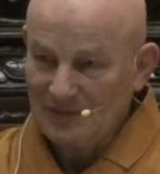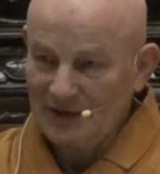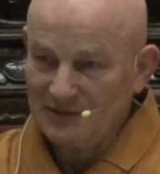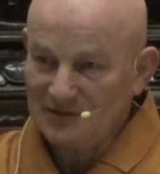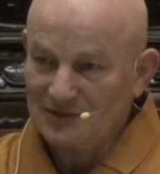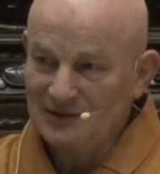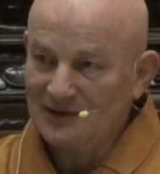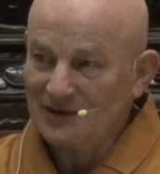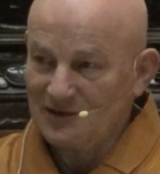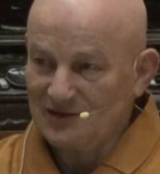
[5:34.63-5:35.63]
and uh,
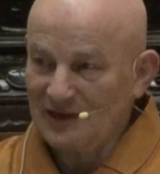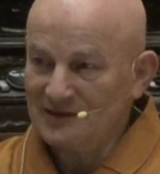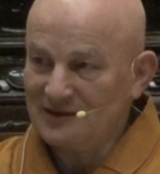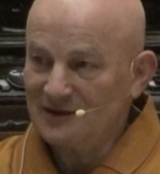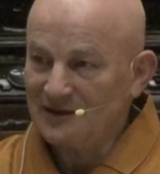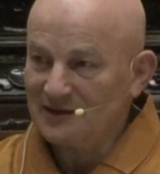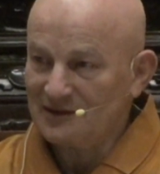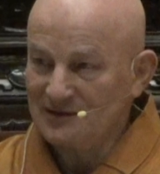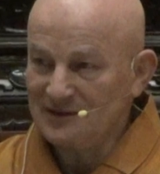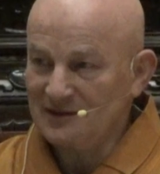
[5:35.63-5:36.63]
study
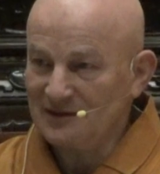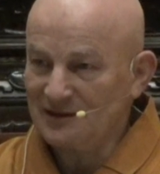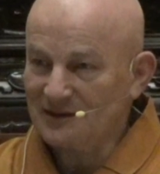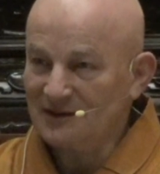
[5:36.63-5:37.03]
the